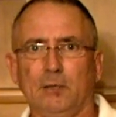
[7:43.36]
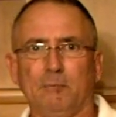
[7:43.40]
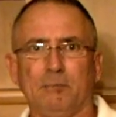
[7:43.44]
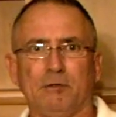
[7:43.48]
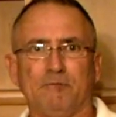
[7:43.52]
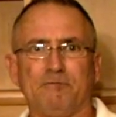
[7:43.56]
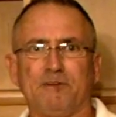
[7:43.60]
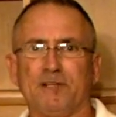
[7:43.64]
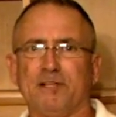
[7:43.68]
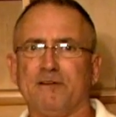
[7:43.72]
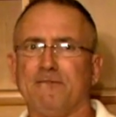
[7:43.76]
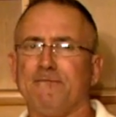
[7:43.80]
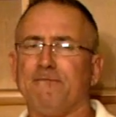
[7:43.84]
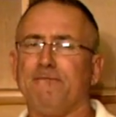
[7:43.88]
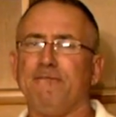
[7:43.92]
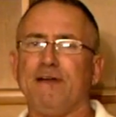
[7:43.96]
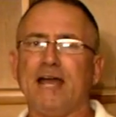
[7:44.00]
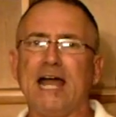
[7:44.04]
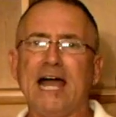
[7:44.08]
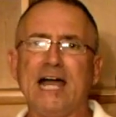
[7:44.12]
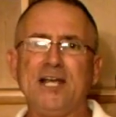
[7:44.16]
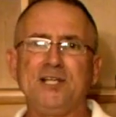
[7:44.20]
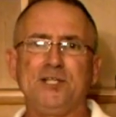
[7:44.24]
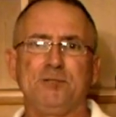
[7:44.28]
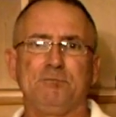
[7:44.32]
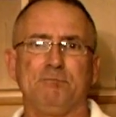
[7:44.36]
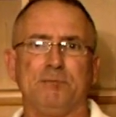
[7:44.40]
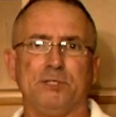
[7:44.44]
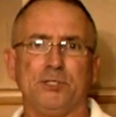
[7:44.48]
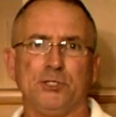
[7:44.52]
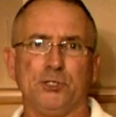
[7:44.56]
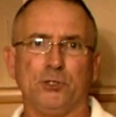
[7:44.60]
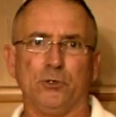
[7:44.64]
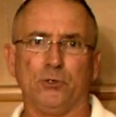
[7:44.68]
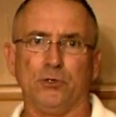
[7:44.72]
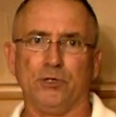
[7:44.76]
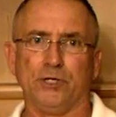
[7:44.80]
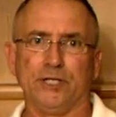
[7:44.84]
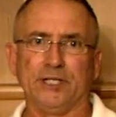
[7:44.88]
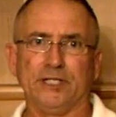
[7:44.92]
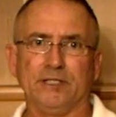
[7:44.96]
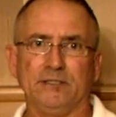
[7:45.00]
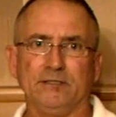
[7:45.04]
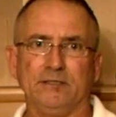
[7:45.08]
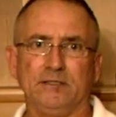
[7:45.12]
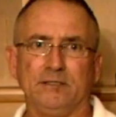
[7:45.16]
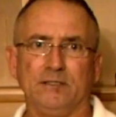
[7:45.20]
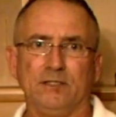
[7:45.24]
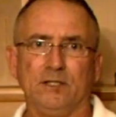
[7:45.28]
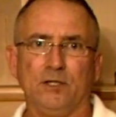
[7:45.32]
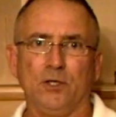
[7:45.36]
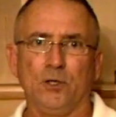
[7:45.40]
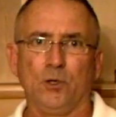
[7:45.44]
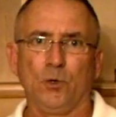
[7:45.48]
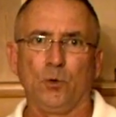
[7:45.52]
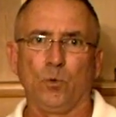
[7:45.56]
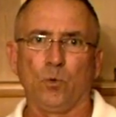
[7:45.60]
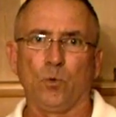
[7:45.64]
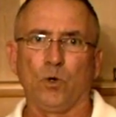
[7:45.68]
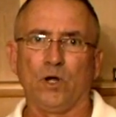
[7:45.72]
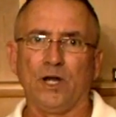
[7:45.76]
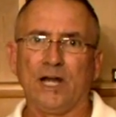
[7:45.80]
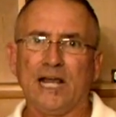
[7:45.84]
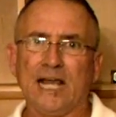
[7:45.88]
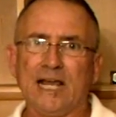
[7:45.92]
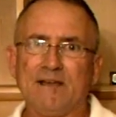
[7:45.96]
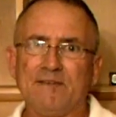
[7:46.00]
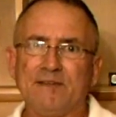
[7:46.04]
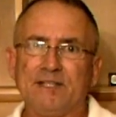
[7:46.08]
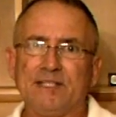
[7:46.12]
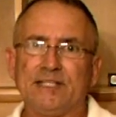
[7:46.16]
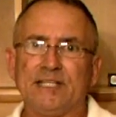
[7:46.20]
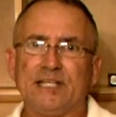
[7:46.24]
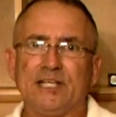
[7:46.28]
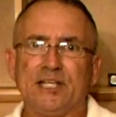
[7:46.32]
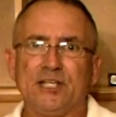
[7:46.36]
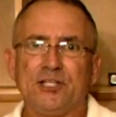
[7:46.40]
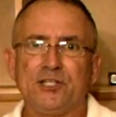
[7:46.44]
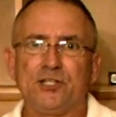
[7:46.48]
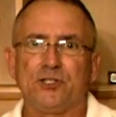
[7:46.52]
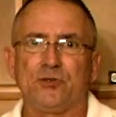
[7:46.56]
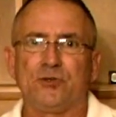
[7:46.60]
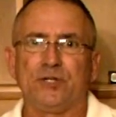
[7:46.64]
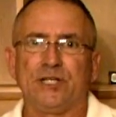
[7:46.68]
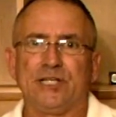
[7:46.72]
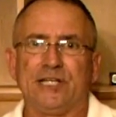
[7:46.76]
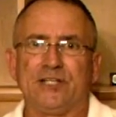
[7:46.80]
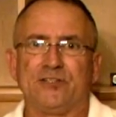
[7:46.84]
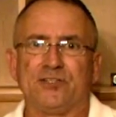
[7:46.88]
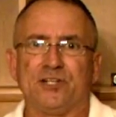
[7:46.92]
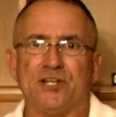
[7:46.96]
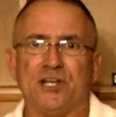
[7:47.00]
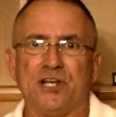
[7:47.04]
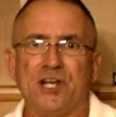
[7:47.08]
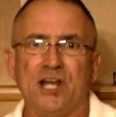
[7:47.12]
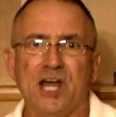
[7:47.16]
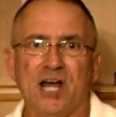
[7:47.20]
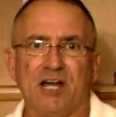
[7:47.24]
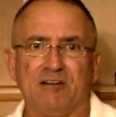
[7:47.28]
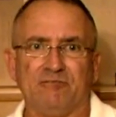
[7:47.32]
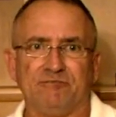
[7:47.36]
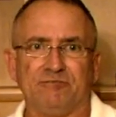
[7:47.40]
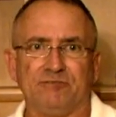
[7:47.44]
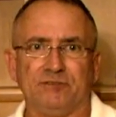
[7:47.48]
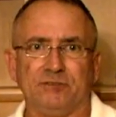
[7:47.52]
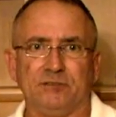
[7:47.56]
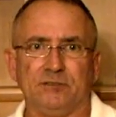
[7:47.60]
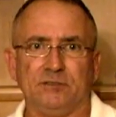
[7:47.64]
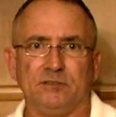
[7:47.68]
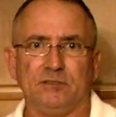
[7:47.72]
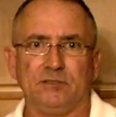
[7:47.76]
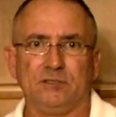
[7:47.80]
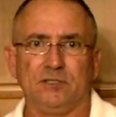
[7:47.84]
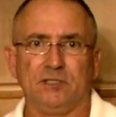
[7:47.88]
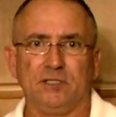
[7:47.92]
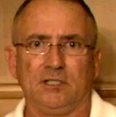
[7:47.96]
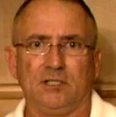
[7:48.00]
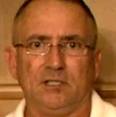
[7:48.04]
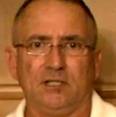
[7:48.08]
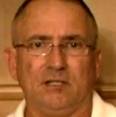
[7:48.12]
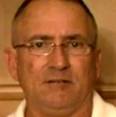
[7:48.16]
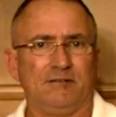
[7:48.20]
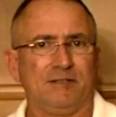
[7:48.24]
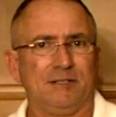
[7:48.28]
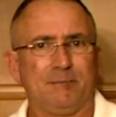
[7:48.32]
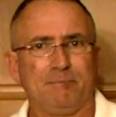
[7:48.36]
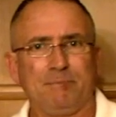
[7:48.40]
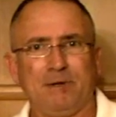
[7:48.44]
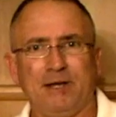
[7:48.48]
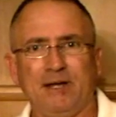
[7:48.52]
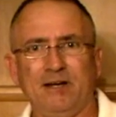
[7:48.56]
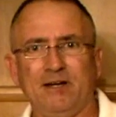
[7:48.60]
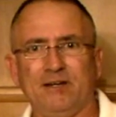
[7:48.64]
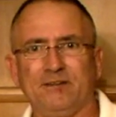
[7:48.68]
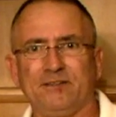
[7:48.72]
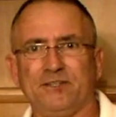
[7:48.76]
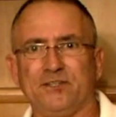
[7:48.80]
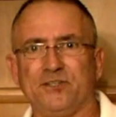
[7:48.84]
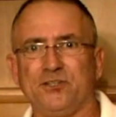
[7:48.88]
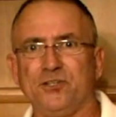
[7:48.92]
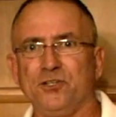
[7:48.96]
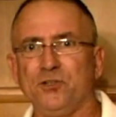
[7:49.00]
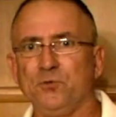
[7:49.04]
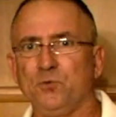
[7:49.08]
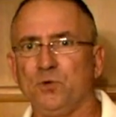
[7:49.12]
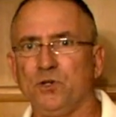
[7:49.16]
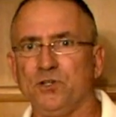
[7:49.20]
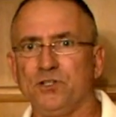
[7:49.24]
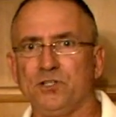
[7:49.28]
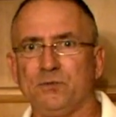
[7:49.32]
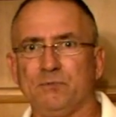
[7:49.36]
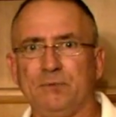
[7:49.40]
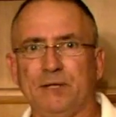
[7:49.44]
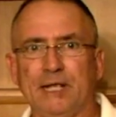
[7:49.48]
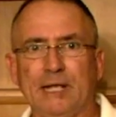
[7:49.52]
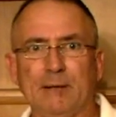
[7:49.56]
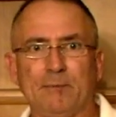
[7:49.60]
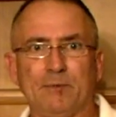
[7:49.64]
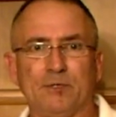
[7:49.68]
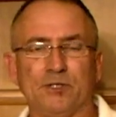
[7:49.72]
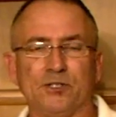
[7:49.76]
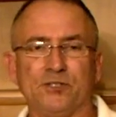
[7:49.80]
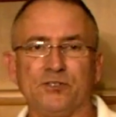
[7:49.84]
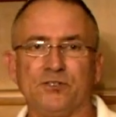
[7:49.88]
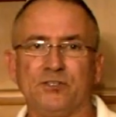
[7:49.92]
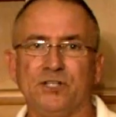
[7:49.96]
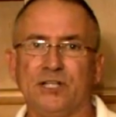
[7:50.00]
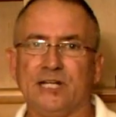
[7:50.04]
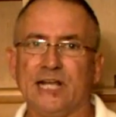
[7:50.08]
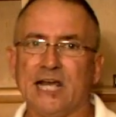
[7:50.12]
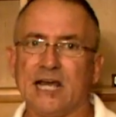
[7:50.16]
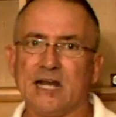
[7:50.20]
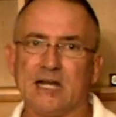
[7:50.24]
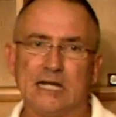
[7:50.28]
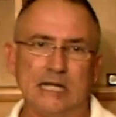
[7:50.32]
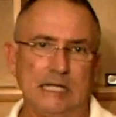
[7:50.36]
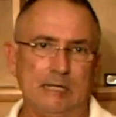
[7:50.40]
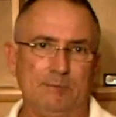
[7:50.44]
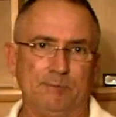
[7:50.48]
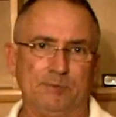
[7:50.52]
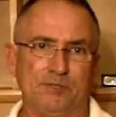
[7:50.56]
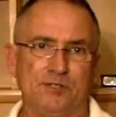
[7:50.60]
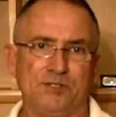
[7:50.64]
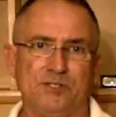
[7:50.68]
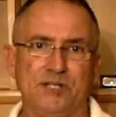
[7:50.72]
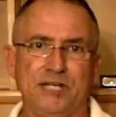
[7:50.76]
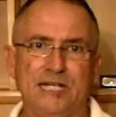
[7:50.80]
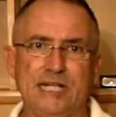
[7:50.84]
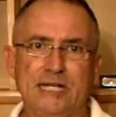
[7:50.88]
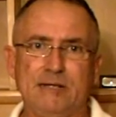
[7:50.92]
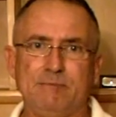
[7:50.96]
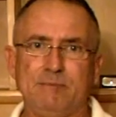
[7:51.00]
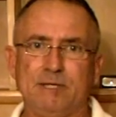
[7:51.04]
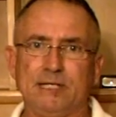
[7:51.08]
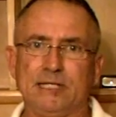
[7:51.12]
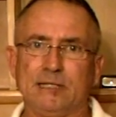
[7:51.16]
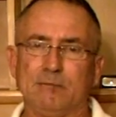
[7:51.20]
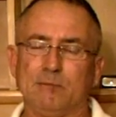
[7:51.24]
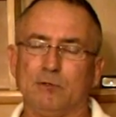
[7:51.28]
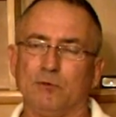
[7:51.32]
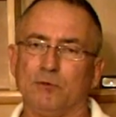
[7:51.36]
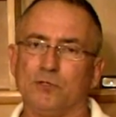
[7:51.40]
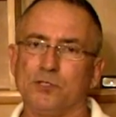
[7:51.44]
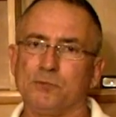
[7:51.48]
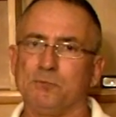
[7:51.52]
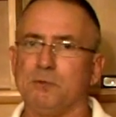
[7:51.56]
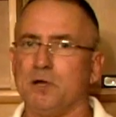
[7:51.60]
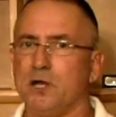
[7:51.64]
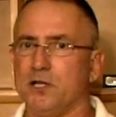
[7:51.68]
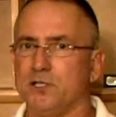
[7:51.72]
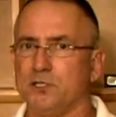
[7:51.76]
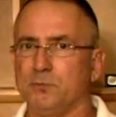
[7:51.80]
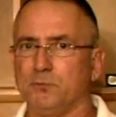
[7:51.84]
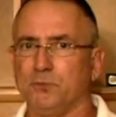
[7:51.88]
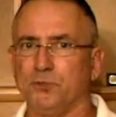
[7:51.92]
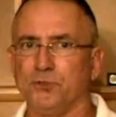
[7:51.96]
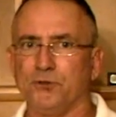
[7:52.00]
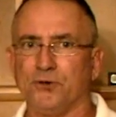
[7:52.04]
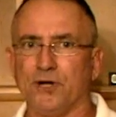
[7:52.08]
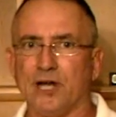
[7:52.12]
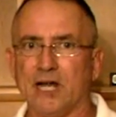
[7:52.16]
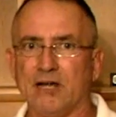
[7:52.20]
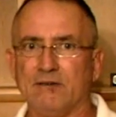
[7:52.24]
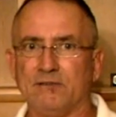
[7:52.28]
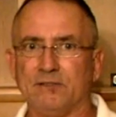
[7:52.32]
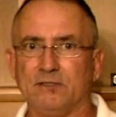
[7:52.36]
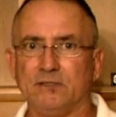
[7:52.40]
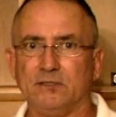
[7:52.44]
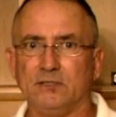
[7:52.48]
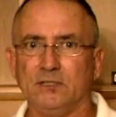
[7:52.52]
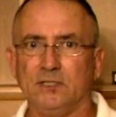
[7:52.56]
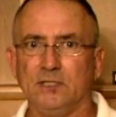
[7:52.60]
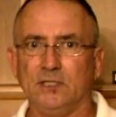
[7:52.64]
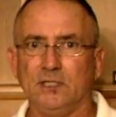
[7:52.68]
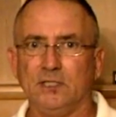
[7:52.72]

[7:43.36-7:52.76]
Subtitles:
But for the vast majority, where having the history is enough, for the parent that just wants to be able to sit down and help his teen become a responsible driver,